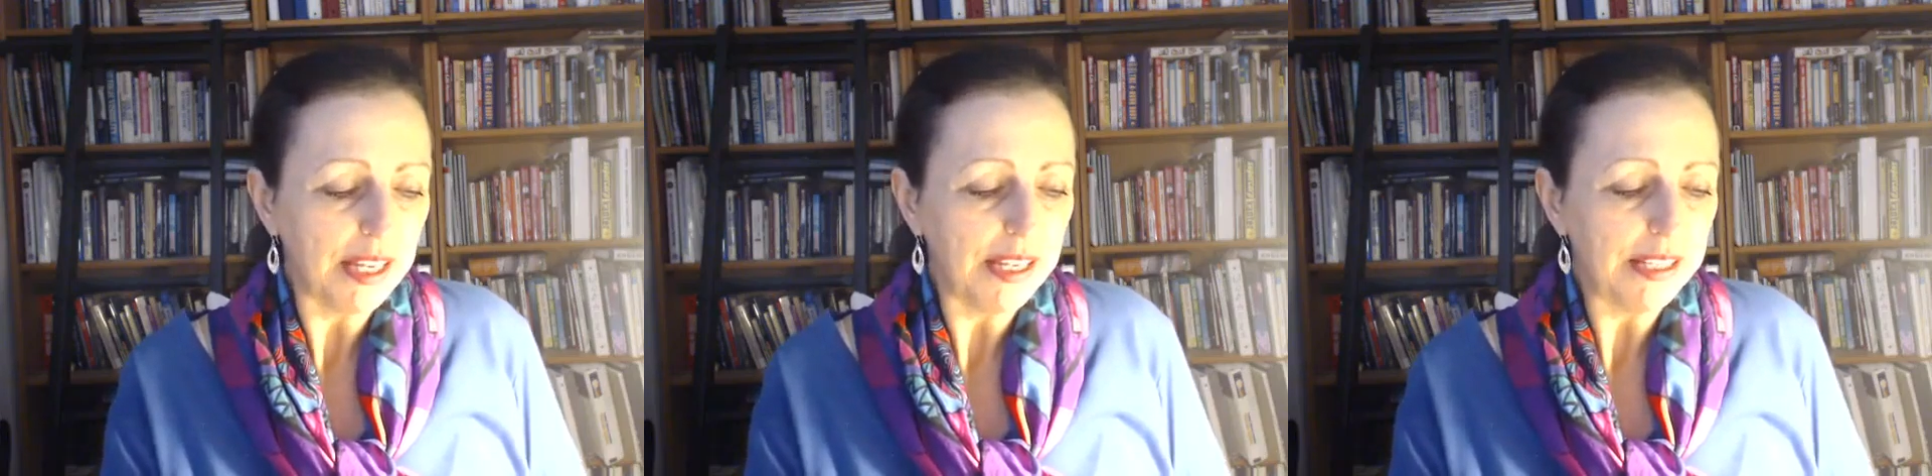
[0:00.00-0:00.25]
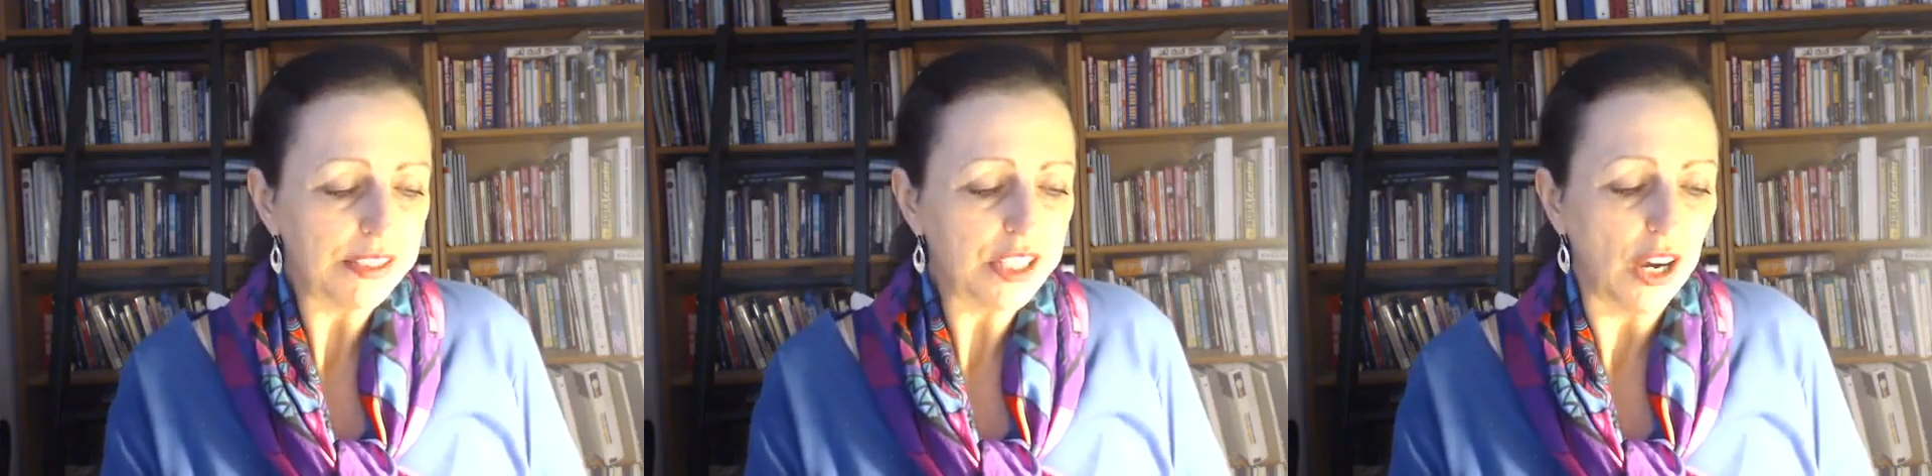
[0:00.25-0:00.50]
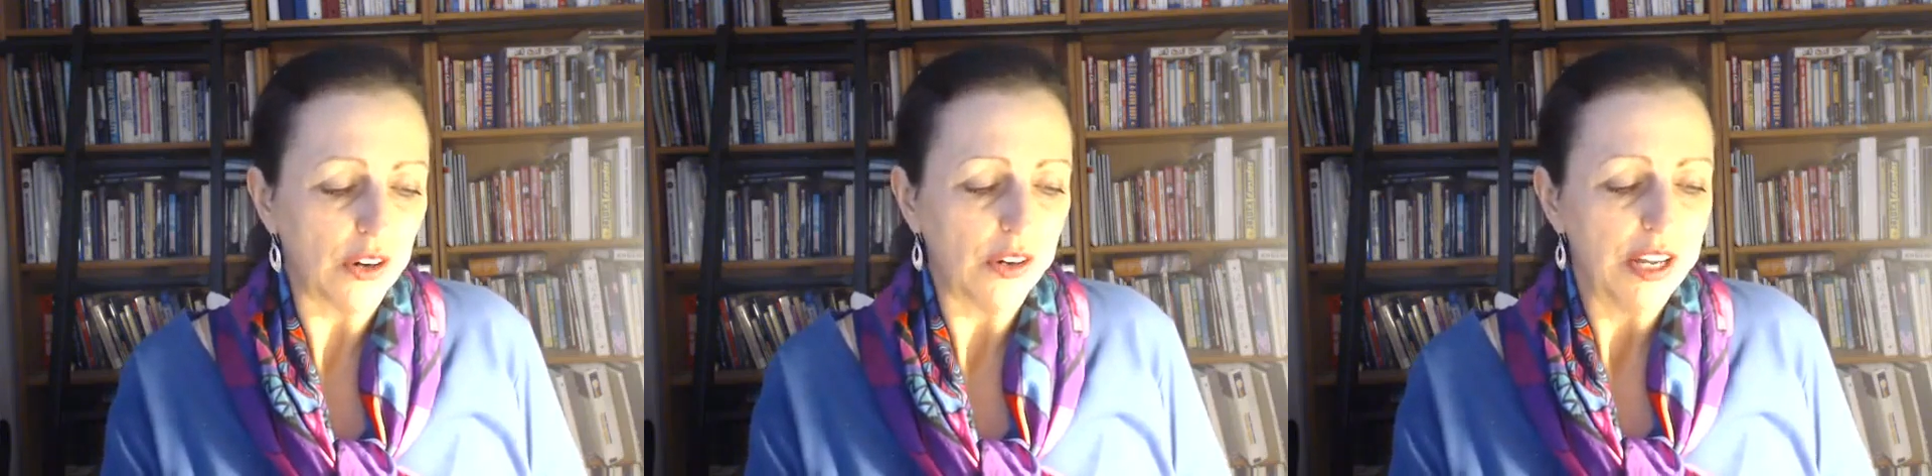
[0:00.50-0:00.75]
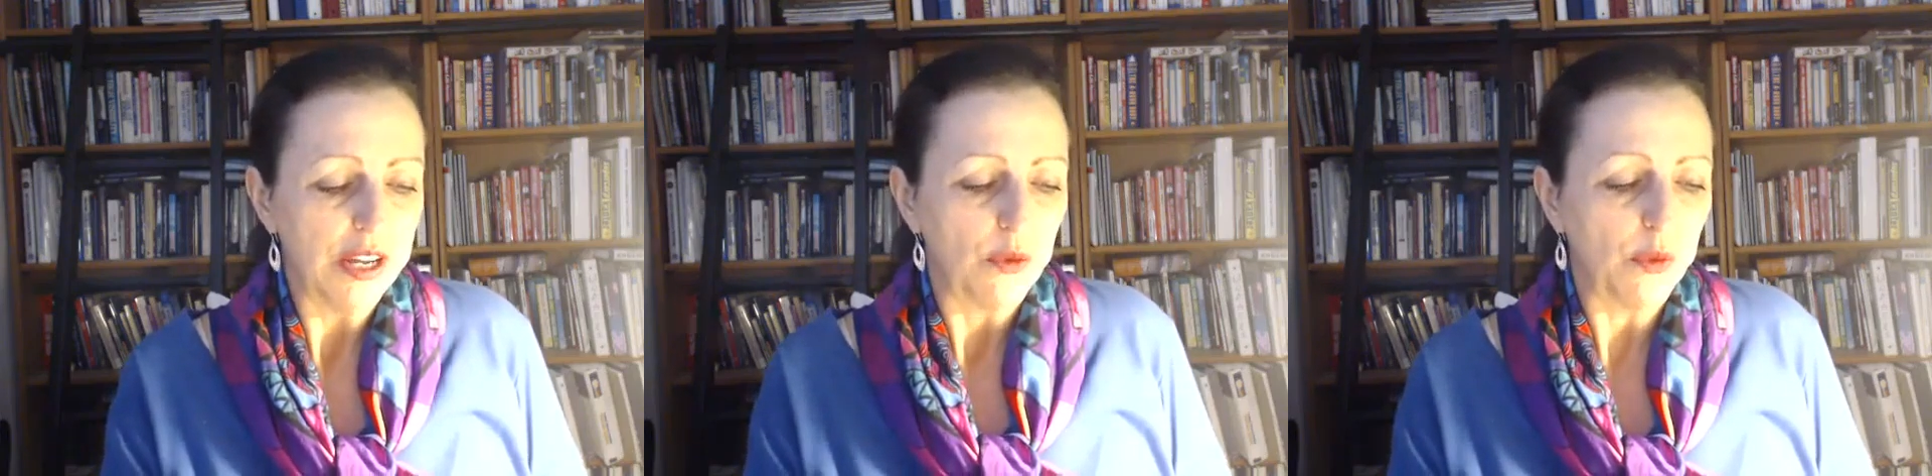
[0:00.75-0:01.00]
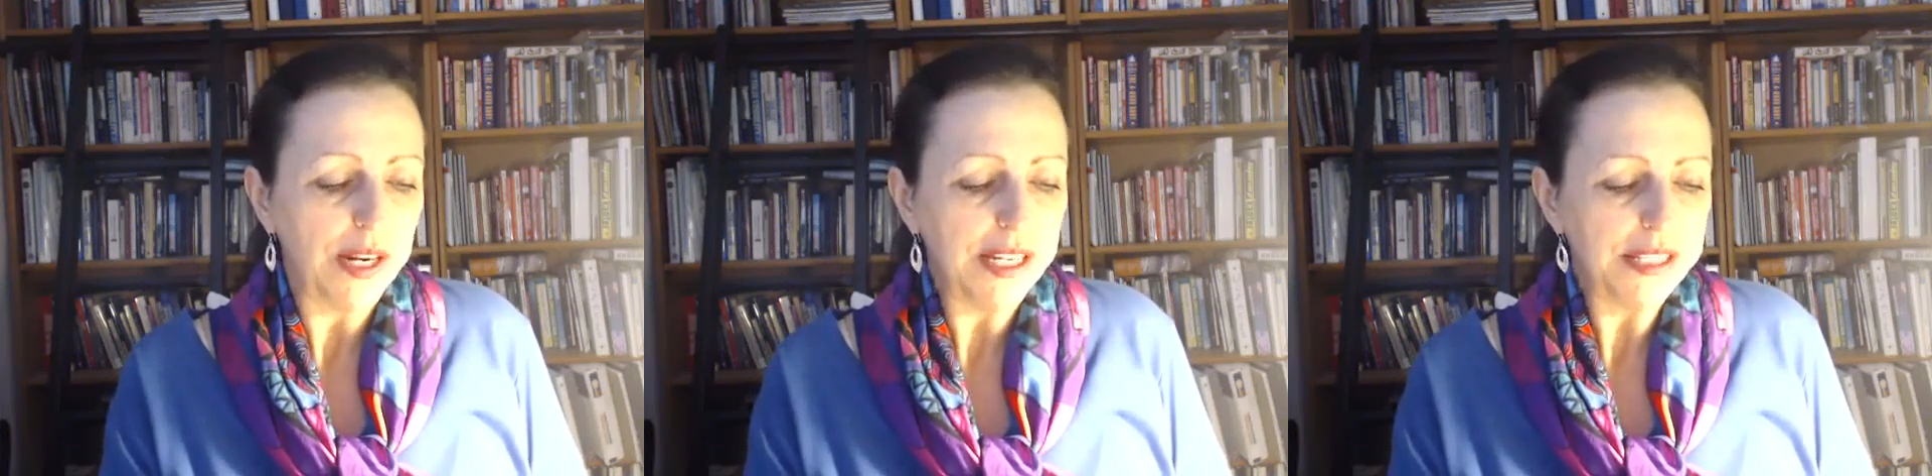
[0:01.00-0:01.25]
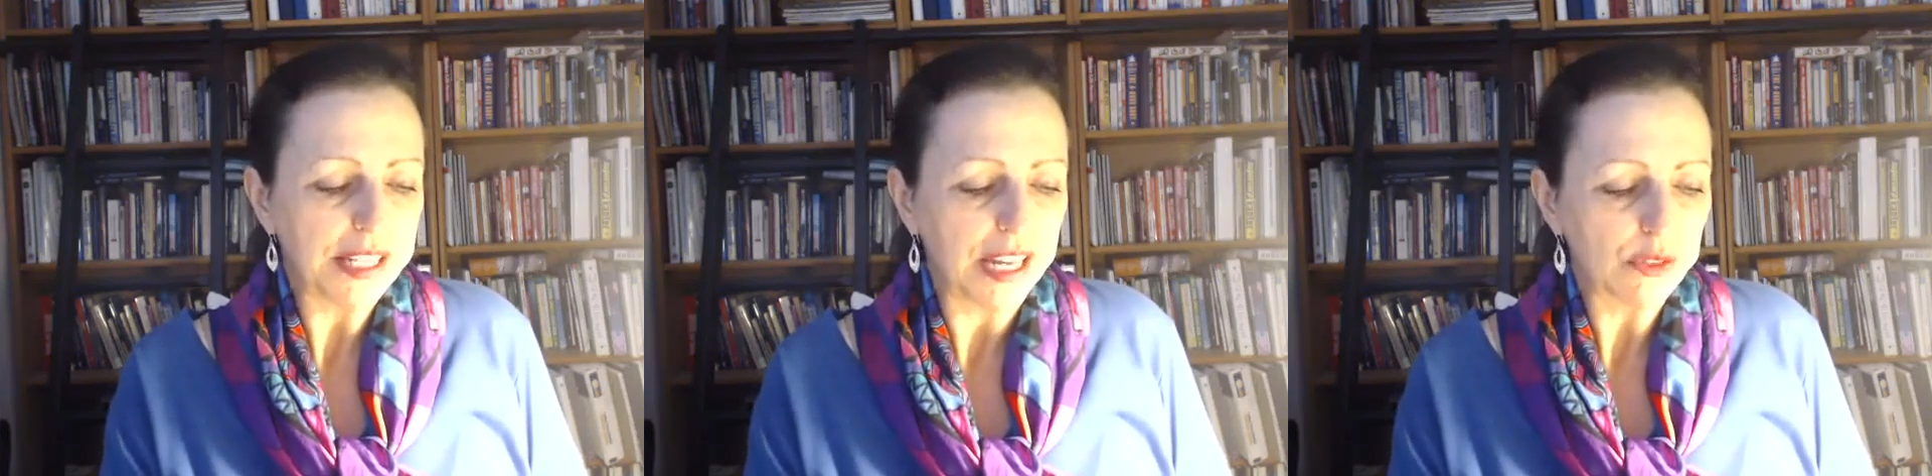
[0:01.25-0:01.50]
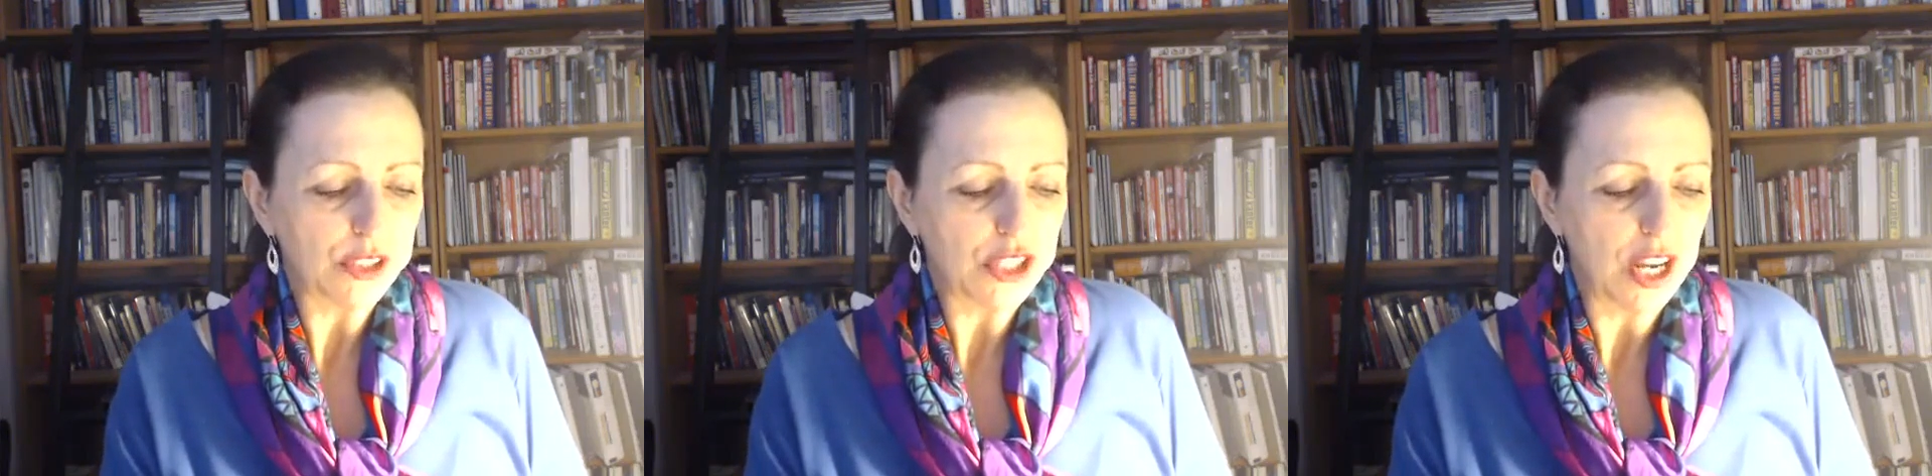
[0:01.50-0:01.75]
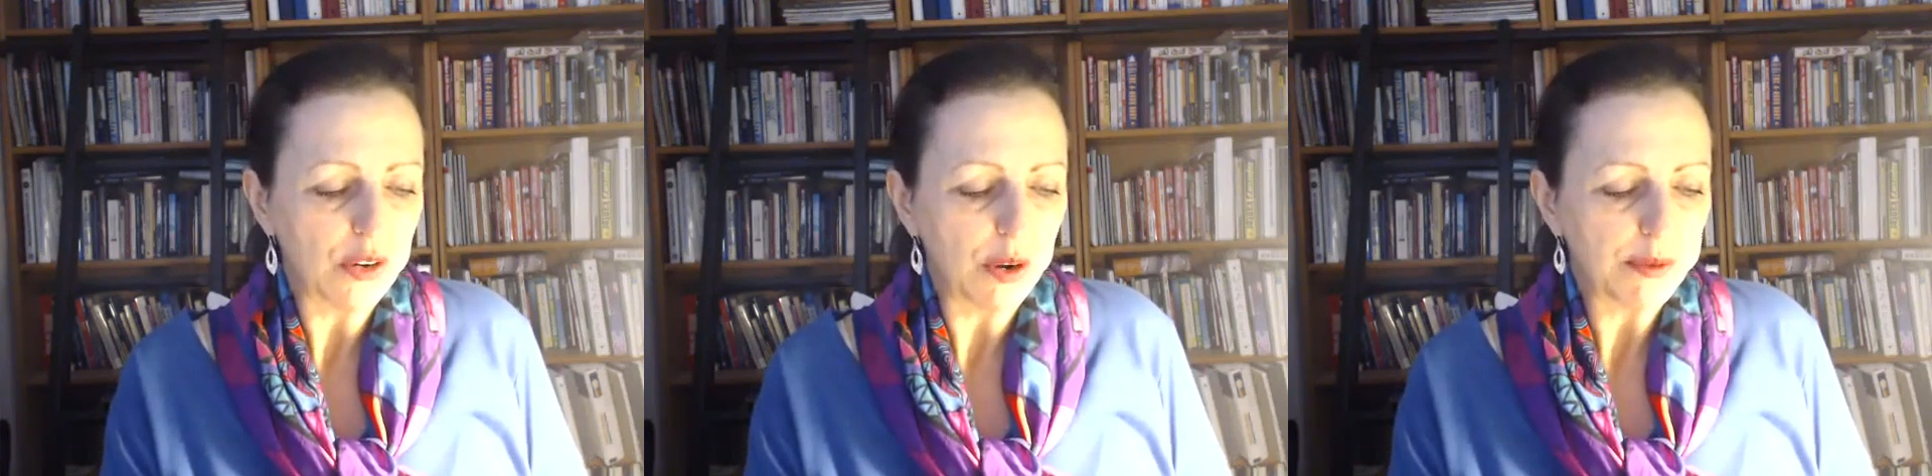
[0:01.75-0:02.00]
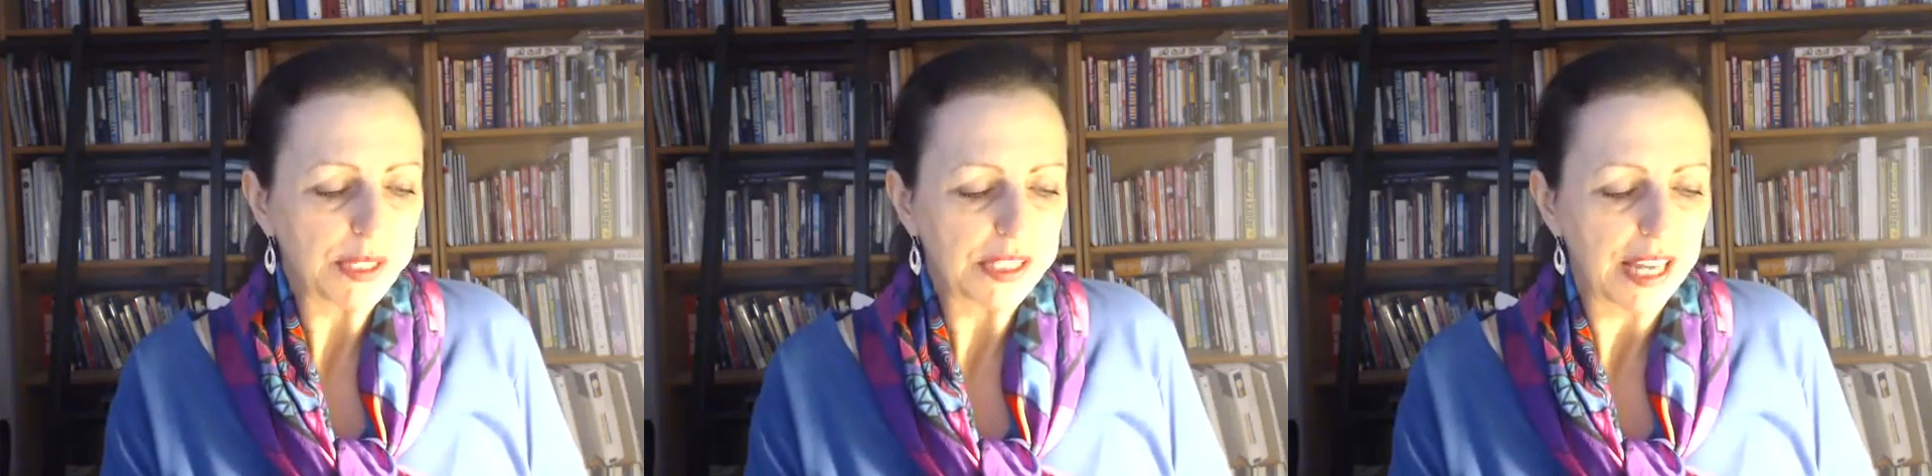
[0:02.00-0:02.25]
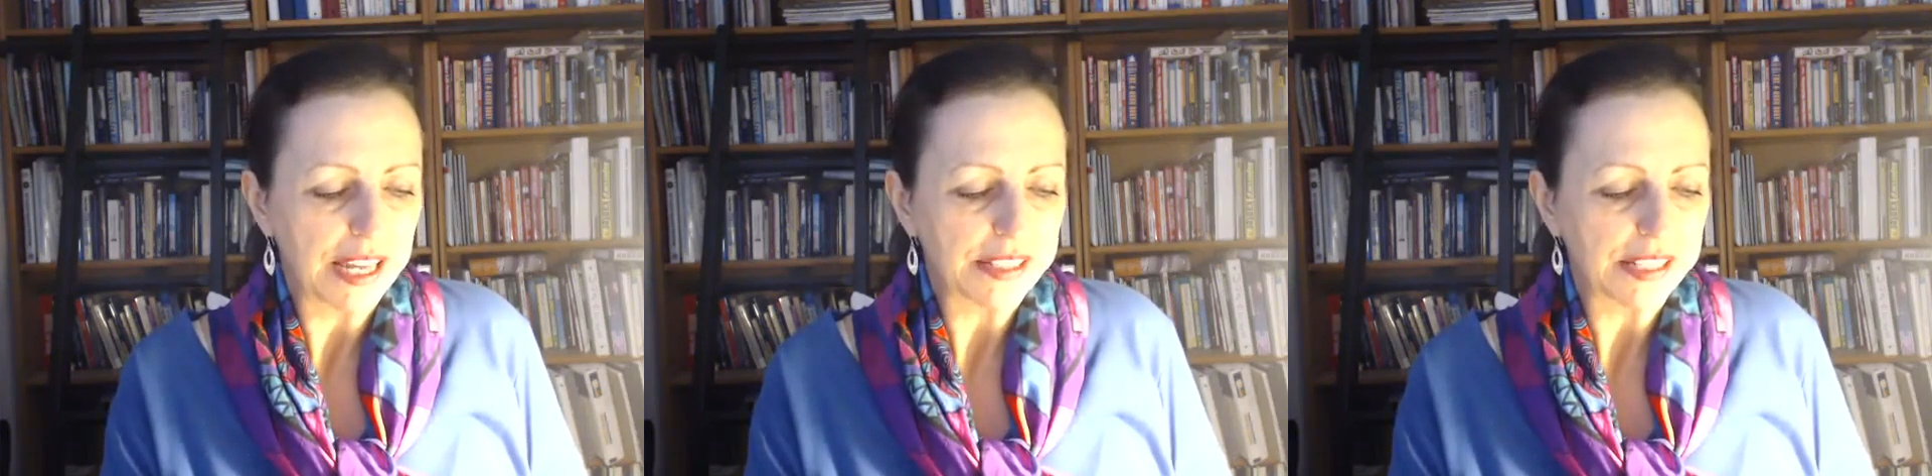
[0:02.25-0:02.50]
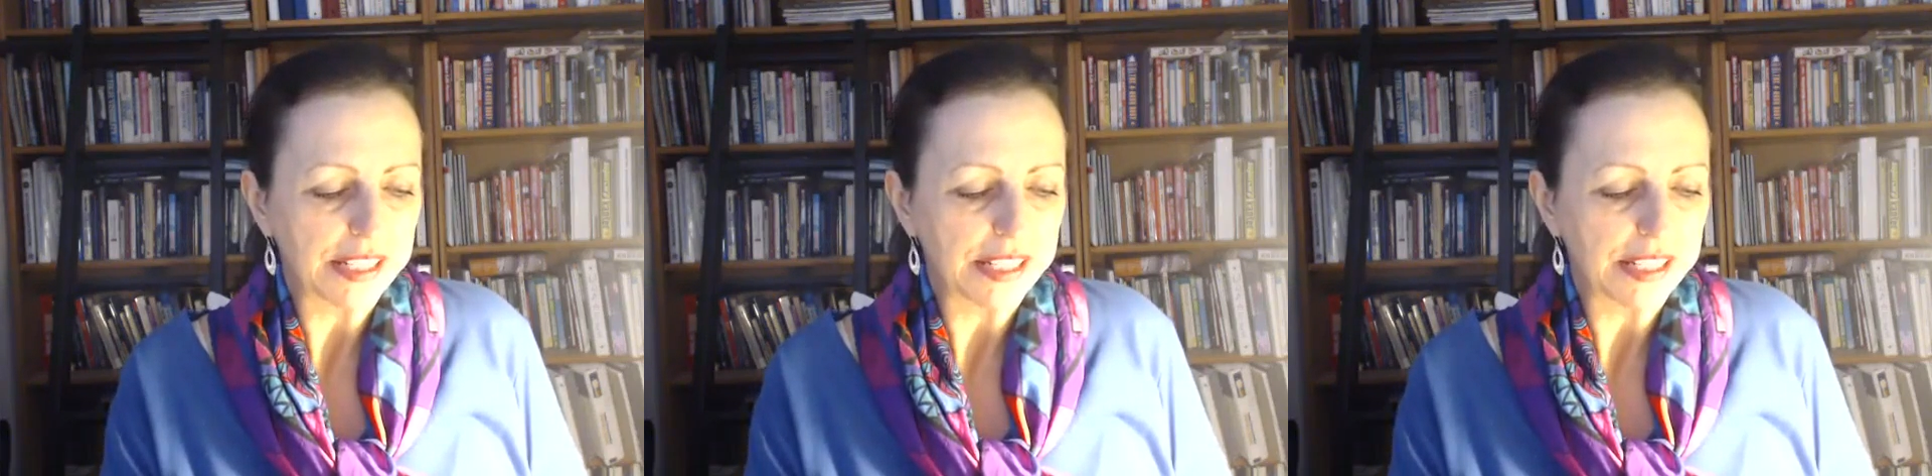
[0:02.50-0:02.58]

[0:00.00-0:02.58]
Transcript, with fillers: So, what he says, what John Robbins says,